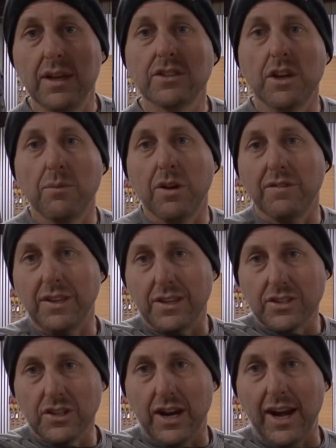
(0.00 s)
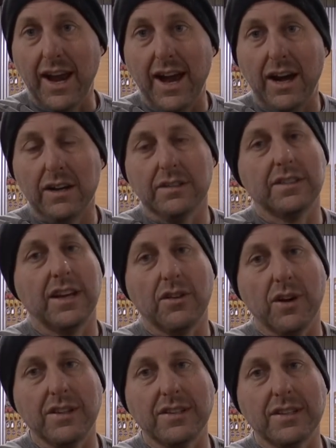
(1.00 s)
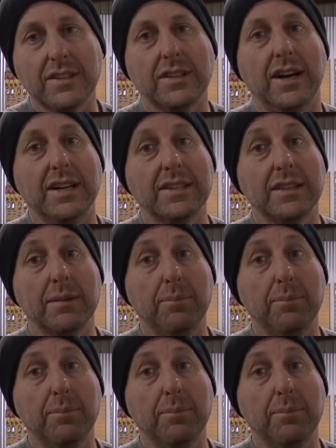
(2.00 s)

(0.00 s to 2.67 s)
So moving your sight out decreases the size of the